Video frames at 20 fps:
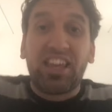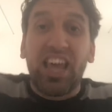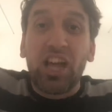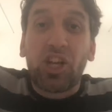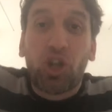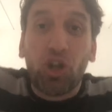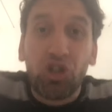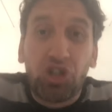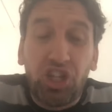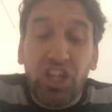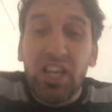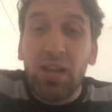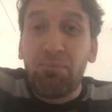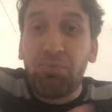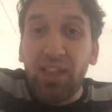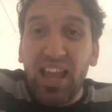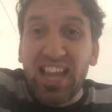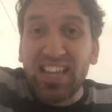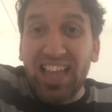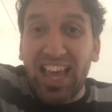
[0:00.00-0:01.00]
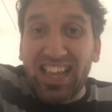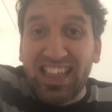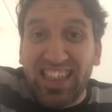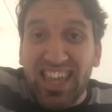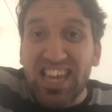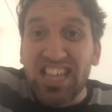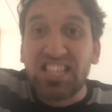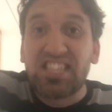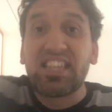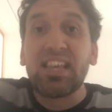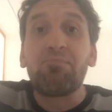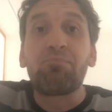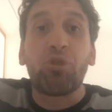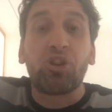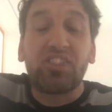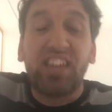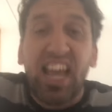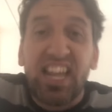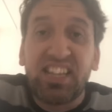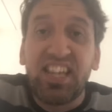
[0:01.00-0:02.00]
can continue playing like this,
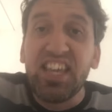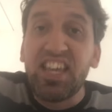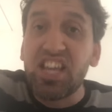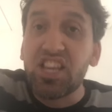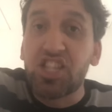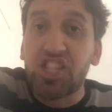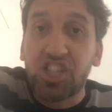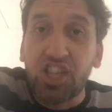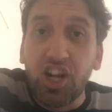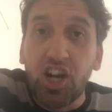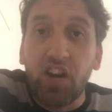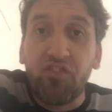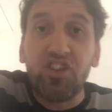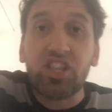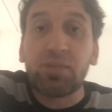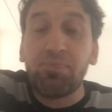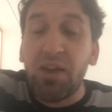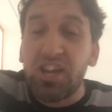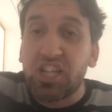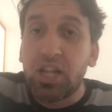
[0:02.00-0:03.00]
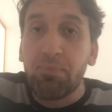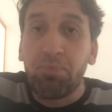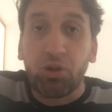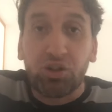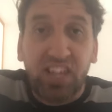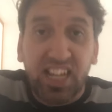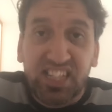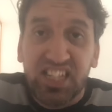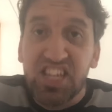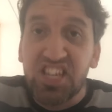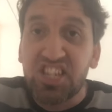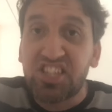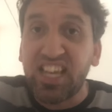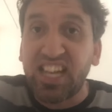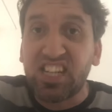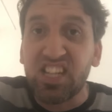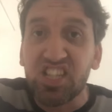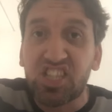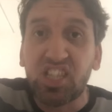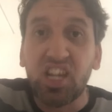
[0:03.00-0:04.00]
protecting his serve, especially protecting his
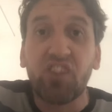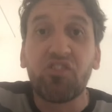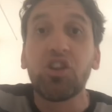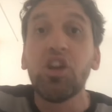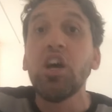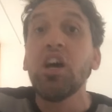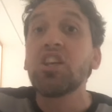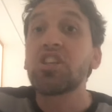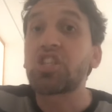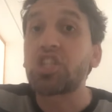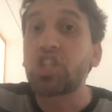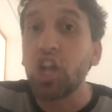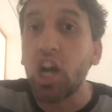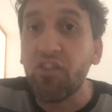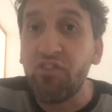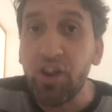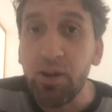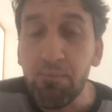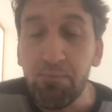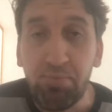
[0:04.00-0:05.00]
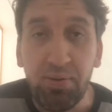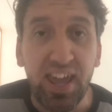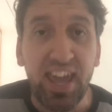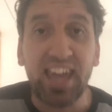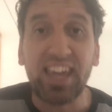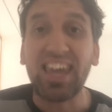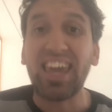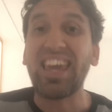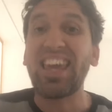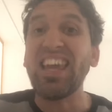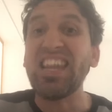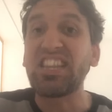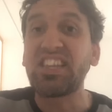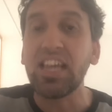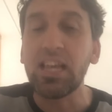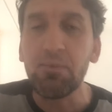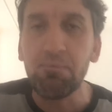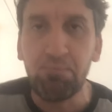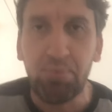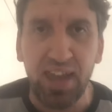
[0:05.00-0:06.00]
second serve, serving big,
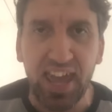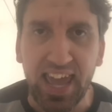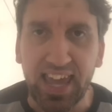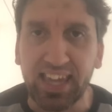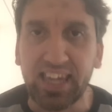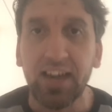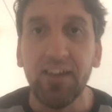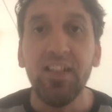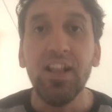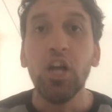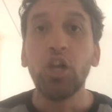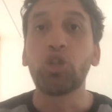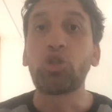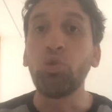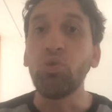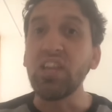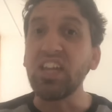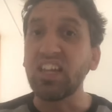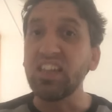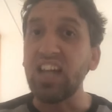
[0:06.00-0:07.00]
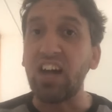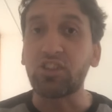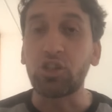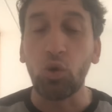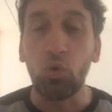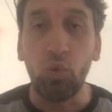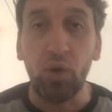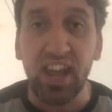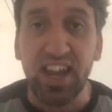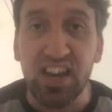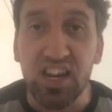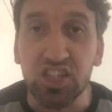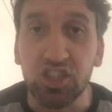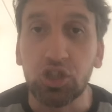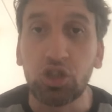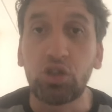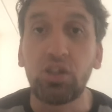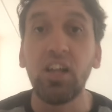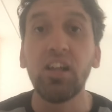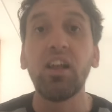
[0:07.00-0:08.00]
hitting big, doing a lot of
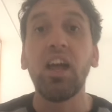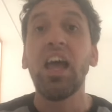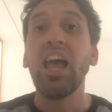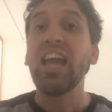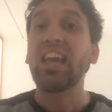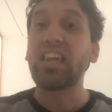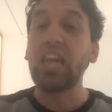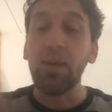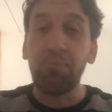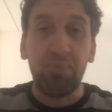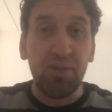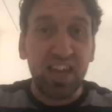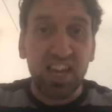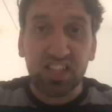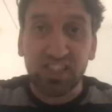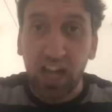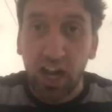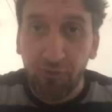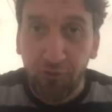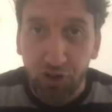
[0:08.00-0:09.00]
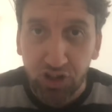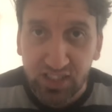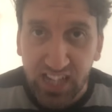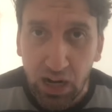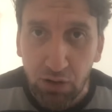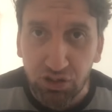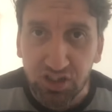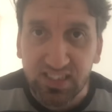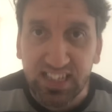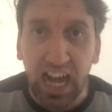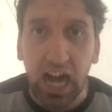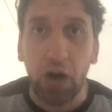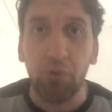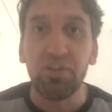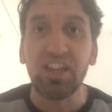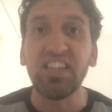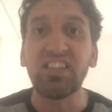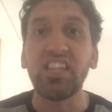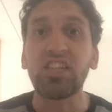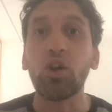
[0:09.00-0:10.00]
winners, keeping his unforced errors
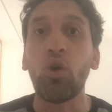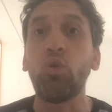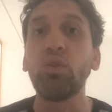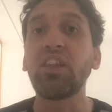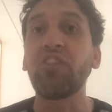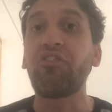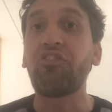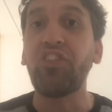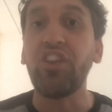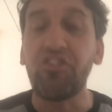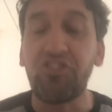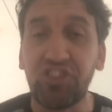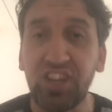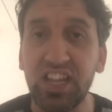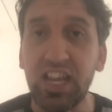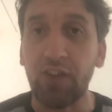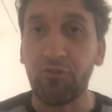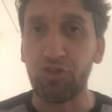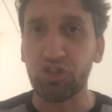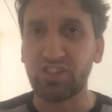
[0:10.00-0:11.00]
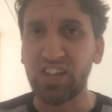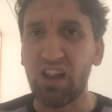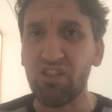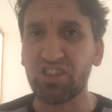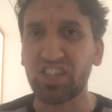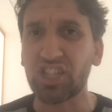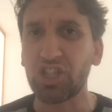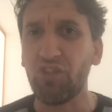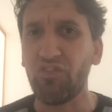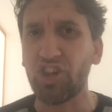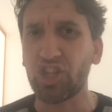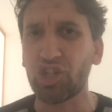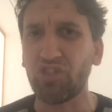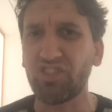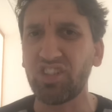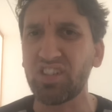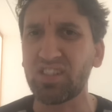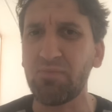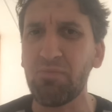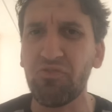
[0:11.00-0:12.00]
down. He did only 15 unforced errors against Novak
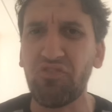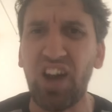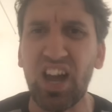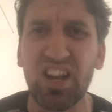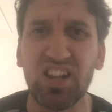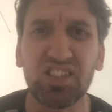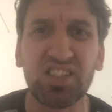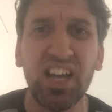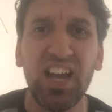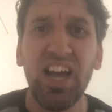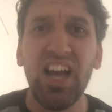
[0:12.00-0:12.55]
Djokovic in the semifinals.